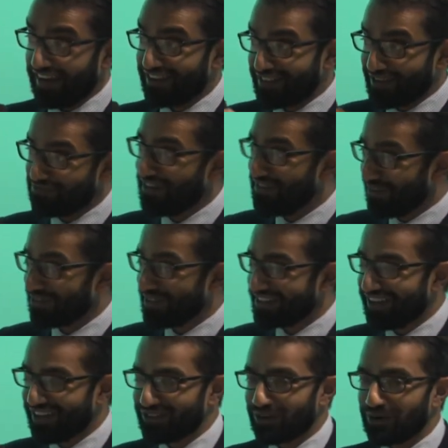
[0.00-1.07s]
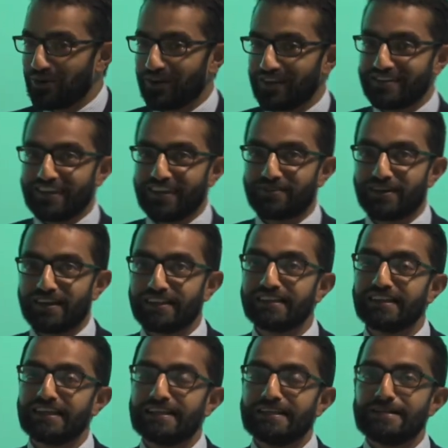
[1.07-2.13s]
because I briefly want to touch on quality as well,
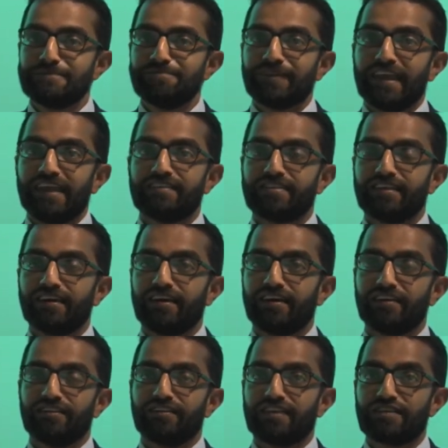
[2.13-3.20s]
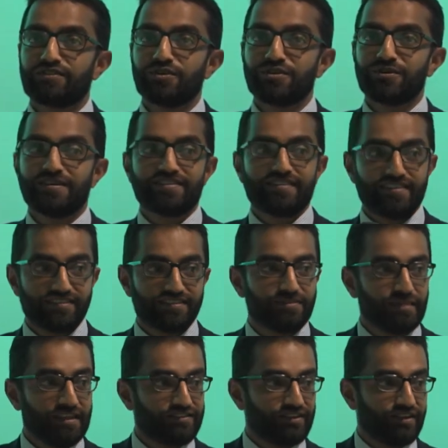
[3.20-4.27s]
is that there's also a system
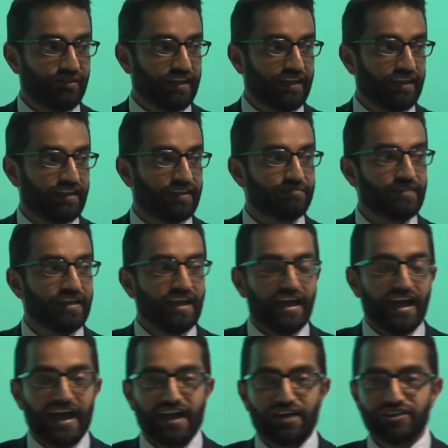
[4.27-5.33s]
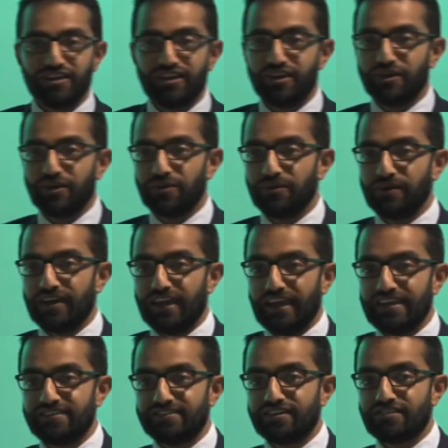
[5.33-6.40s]
issue here. How do you
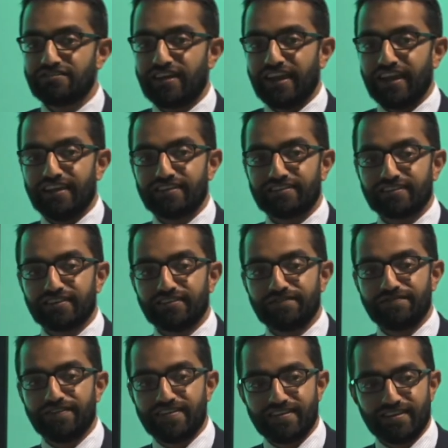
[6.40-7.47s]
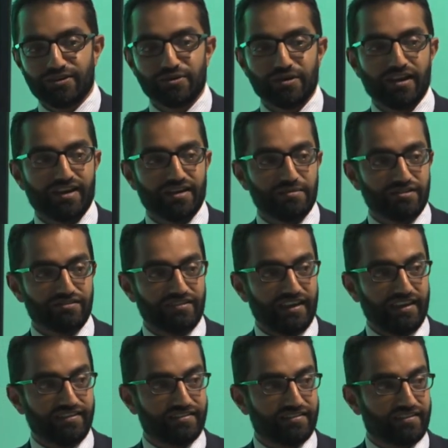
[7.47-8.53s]
integrate physical climate
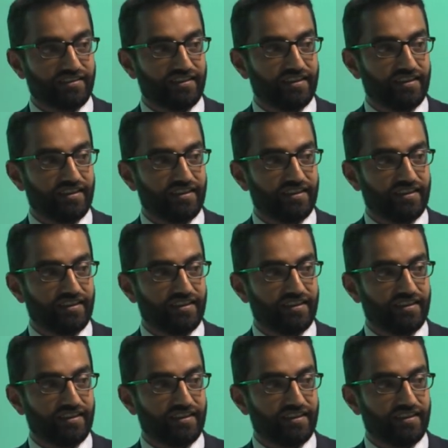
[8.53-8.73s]
risk